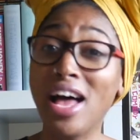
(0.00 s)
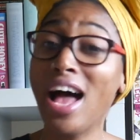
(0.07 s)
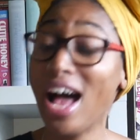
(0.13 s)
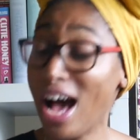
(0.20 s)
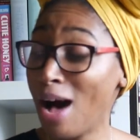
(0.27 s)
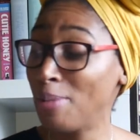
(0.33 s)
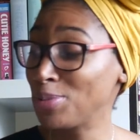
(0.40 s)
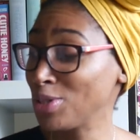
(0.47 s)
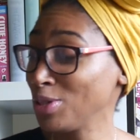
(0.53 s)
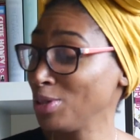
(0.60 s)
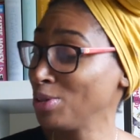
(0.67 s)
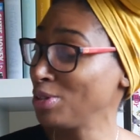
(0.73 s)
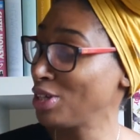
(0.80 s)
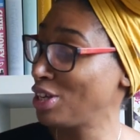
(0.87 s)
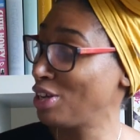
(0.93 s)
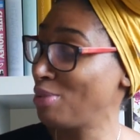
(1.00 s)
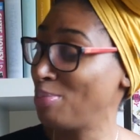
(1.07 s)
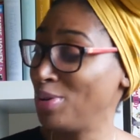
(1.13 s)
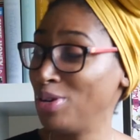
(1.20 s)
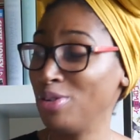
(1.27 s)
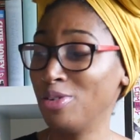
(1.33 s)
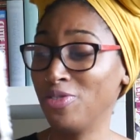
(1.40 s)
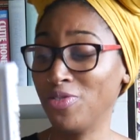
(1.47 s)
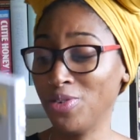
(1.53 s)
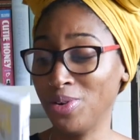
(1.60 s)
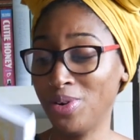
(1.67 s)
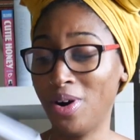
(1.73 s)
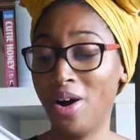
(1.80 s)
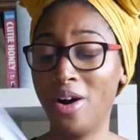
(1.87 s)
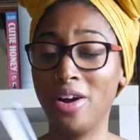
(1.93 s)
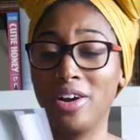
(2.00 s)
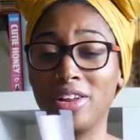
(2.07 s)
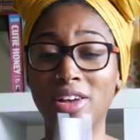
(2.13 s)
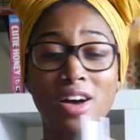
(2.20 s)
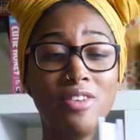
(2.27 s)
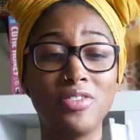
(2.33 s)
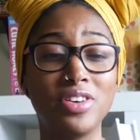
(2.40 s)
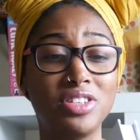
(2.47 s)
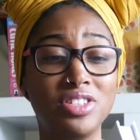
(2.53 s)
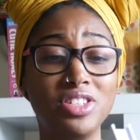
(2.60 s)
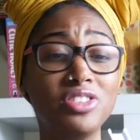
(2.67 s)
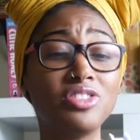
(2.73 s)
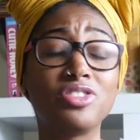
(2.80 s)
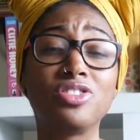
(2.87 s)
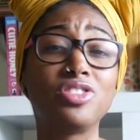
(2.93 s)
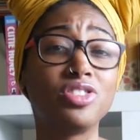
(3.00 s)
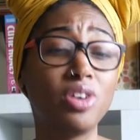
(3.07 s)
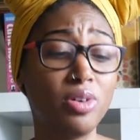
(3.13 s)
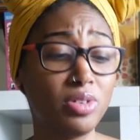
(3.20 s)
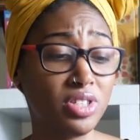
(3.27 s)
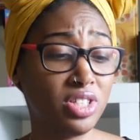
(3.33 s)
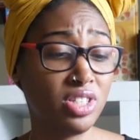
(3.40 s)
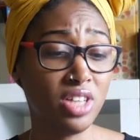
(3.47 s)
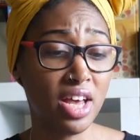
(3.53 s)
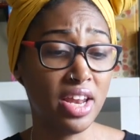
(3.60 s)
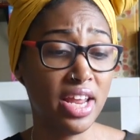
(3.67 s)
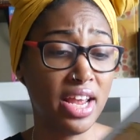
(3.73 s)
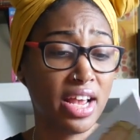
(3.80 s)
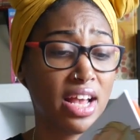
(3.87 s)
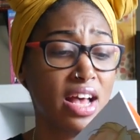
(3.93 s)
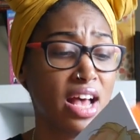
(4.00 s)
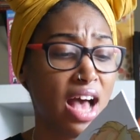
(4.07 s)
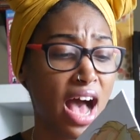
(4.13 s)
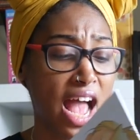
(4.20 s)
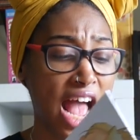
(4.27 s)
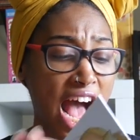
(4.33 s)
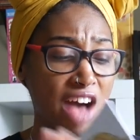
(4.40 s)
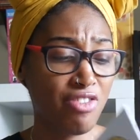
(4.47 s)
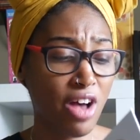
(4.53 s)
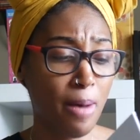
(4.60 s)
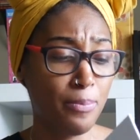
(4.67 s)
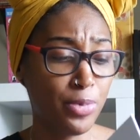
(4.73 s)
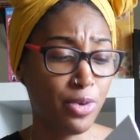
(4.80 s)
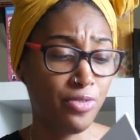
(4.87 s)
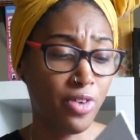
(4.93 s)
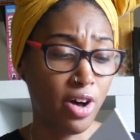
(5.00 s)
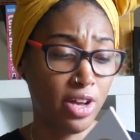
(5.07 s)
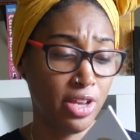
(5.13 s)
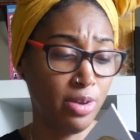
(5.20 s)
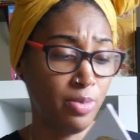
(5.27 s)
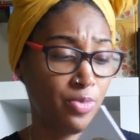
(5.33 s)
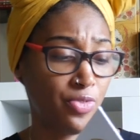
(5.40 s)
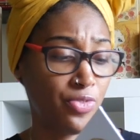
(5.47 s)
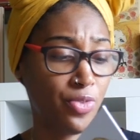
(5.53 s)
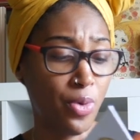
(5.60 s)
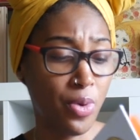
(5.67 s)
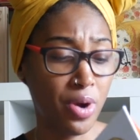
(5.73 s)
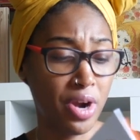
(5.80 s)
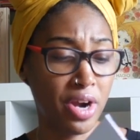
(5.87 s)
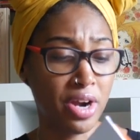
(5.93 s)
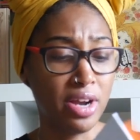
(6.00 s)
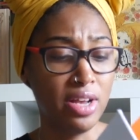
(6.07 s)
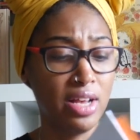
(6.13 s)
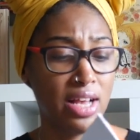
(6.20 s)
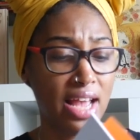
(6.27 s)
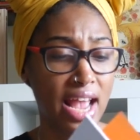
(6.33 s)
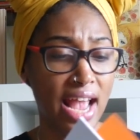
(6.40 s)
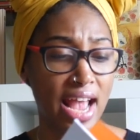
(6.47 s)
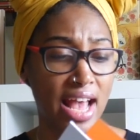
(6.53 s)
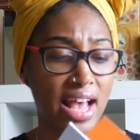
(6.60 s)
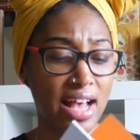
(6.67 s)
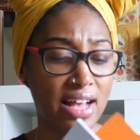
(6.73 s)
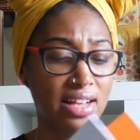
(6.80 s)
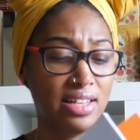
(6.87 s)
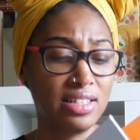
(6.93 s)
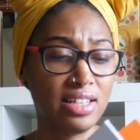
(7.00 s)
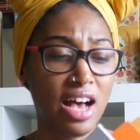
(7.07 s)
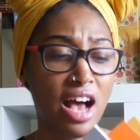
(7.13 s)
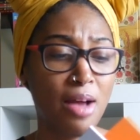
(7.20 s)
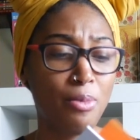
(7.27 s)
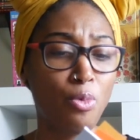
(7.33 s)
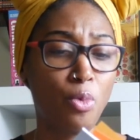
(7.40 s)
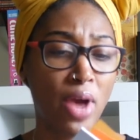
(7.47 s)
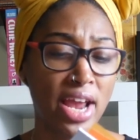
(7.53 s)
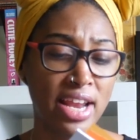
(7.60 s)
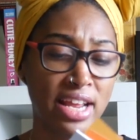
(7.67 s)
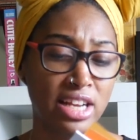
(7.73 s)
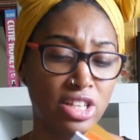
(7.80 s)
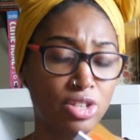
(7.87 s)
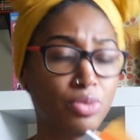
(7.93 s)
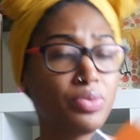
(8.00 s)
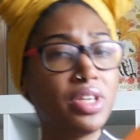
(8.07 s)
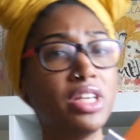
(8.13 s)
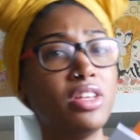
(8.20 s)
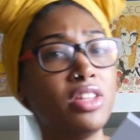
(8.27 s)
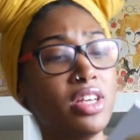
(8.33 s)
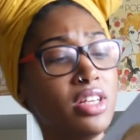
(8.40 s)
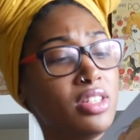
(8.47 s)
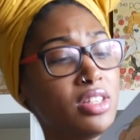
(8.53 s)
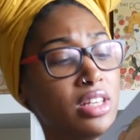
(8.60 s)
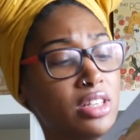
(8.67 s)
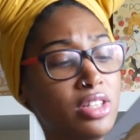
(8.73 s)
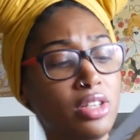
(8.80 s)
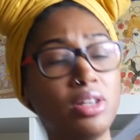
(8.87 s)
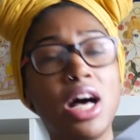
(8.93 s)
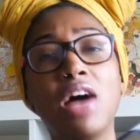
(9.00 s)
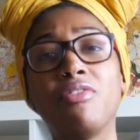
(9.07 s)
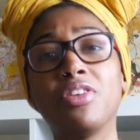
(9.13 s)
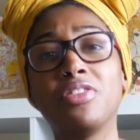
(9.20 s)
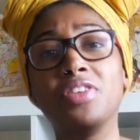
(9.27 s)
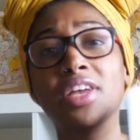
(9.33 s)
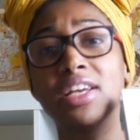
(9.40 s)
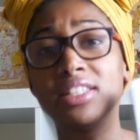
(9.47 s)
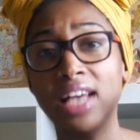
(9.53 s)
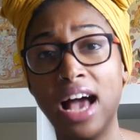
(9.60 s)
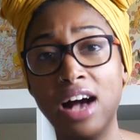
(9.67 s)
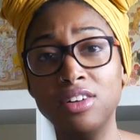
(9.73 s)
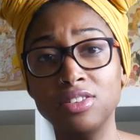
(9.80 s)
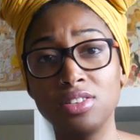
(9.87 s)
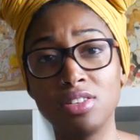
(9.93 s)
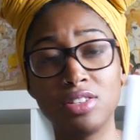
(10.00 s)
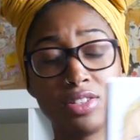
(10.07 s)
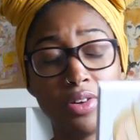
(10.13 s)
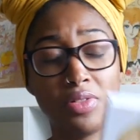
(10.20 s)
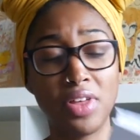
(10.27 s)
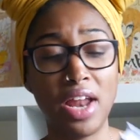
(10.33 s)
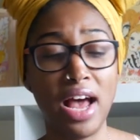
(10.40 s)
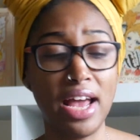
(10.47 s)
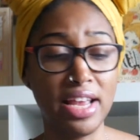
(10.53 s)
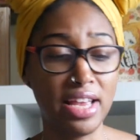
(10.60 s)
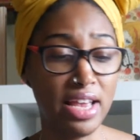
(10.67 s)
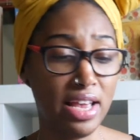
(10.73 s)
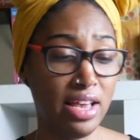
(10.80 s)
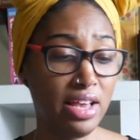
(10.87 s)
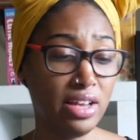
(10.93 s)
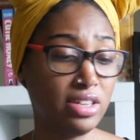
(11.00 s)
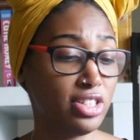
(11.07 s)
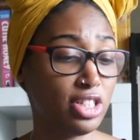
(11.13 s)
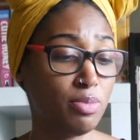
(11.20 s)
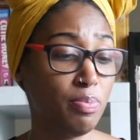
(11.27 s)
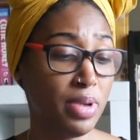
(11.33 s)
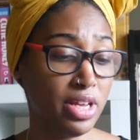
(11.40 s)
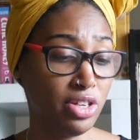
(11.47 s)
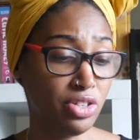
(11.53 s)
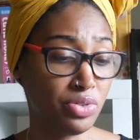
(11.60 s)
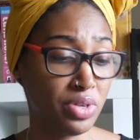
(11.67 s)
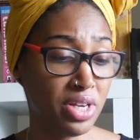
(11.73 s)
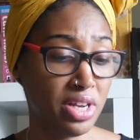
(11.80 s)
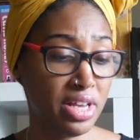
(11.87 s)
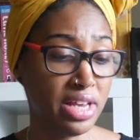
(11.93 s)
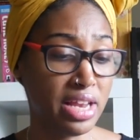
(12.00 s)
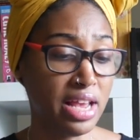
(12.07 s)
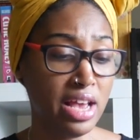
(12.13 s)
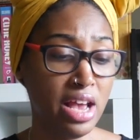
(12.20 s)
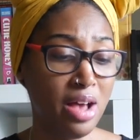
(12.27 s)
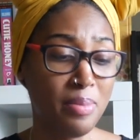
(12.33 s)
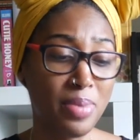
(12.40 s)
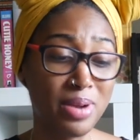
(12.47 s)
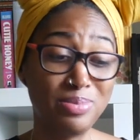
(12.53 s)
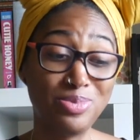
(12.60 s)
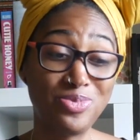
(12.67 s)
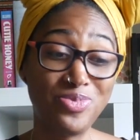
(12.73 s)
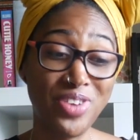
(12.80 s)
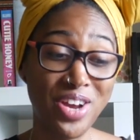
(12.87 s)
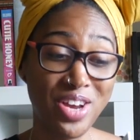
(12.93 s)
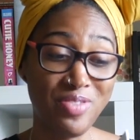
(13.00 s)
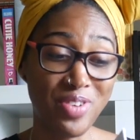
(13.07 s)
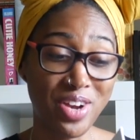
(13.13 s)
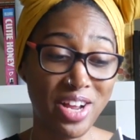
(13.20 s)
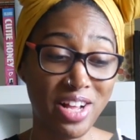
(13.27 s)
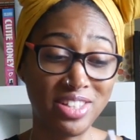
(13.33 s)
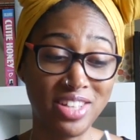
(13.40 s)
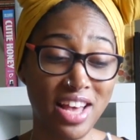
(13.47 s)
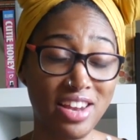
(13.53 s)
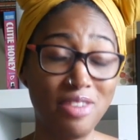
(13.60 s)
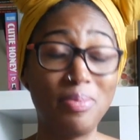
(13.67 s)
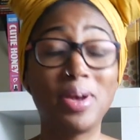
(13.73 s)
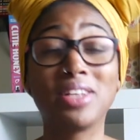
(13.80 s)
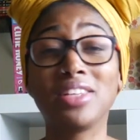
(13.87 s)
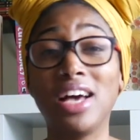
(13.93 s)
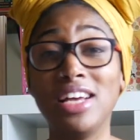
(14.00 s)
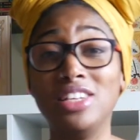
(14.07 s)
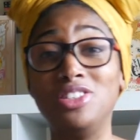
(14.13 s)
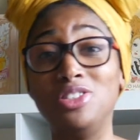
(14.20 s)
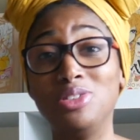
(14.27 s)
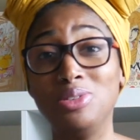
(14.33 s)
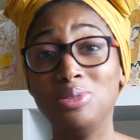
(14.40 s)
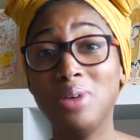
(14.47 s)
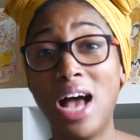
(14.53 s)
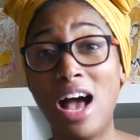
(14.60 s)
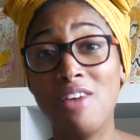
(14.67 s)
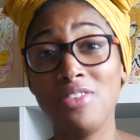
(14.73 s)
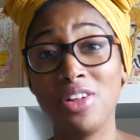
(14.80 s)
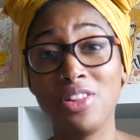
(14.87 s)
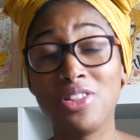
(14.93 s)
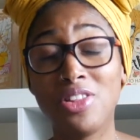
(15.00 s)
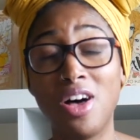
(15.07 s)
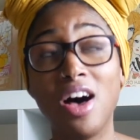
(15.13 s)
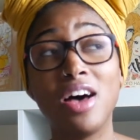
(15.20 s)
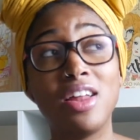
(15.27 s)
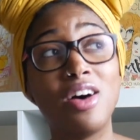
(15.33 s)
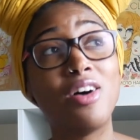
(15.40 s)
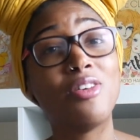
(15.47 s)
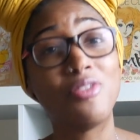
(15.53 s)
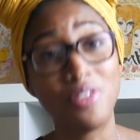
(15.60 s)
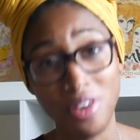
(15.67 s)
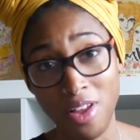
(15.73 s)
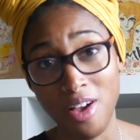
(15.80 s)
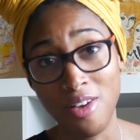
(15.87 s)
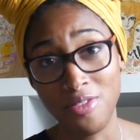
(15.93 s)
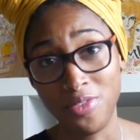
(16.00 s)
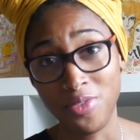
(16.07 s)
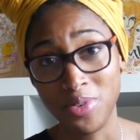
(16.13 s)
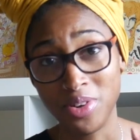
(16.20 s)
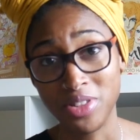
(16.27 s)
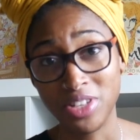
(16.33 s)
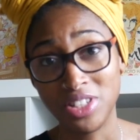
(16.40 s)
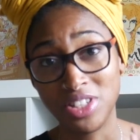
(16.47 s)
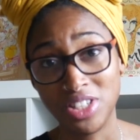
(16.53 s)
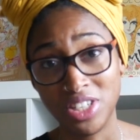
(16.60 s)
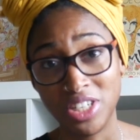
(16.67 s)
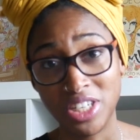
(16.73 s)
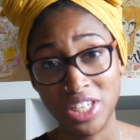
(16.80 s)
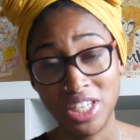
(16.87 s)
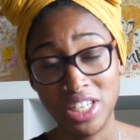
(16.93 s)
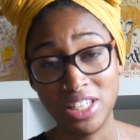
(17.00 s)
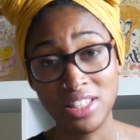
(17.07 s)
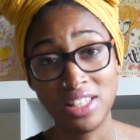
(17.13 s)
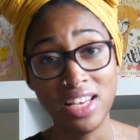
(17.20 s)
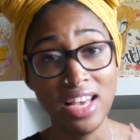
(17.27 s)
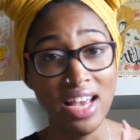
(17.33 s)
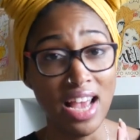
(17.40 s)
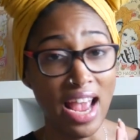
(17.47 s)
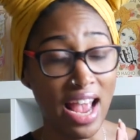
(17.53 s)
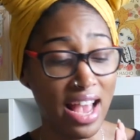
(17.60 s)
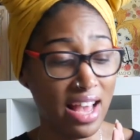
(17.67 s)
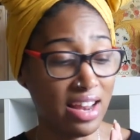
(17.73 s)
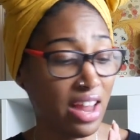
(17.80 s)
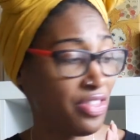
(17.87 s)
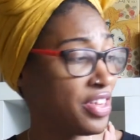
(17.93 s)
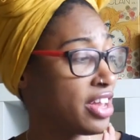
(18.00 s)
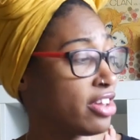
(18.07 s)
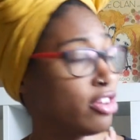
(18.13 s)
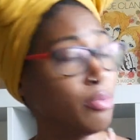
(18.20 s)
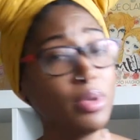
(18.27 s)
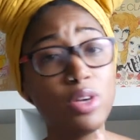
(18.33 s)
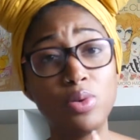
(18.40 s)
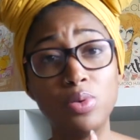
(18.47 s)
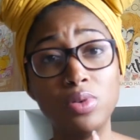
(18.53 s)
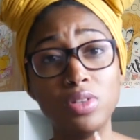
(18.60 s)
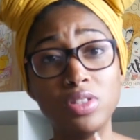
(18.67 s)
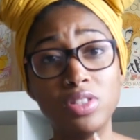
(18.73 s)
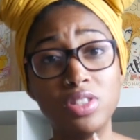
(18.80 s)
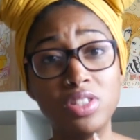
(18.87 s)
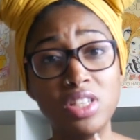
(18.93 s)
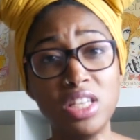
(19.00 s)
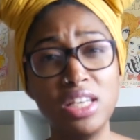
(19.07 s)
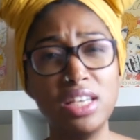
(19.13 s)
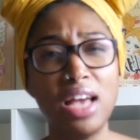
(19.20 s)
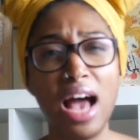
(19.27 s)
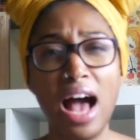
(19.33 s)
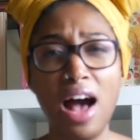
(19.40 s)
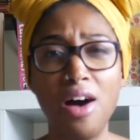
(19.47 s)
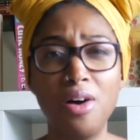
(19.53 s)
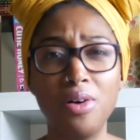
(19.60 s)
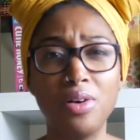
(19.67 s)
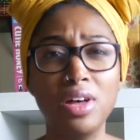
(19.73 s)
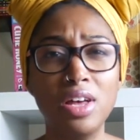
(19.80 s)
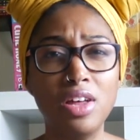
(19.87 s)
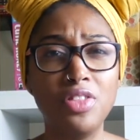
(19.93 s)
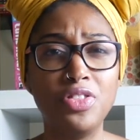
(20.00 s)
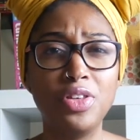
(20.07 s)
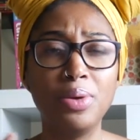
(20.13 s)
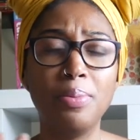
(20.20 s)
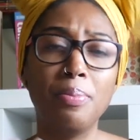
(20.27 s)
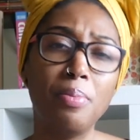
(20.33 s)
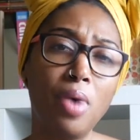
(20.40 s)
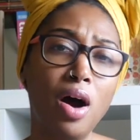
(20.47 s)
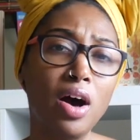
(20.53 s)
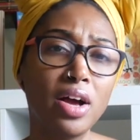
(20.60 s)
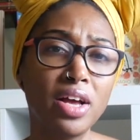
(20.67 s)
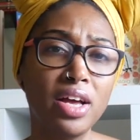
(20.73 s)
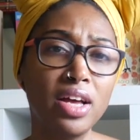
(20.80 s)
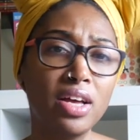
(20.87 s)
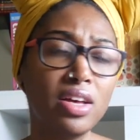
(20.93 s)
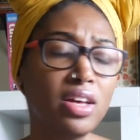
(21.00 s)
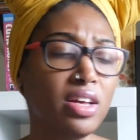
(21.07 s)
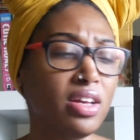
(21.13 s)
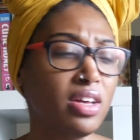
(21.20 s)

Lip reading: absolutely beautiful hardcovers. These are so stunning. I have up to volume 4 and I'm waiting to read this until everything is out so that I can just binge read it. But I'm very, very excited because I do have a lot of love for this series, and I think it'll be cool to see how the manga